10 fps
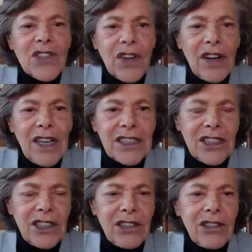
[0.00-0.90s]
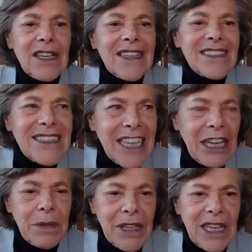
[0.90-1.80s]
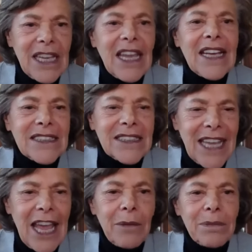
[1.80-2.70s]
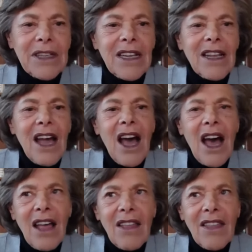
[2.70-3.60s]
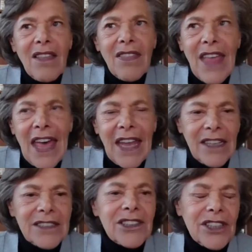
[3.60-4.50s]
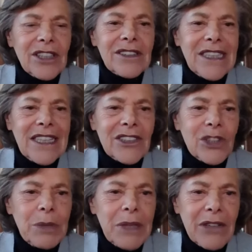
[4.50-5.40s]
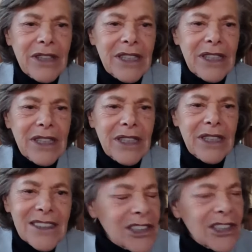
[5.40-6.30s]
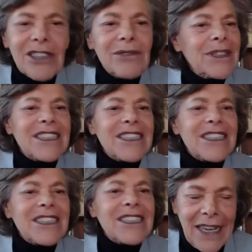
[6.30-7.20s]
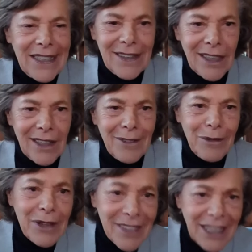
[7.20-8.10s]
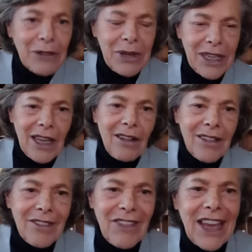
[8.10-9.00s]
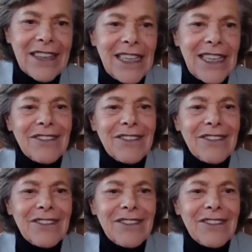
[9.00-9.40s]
for us to deeply accept that uncertainty is ubiquitous. We don't know anything. We think we know. In fact, I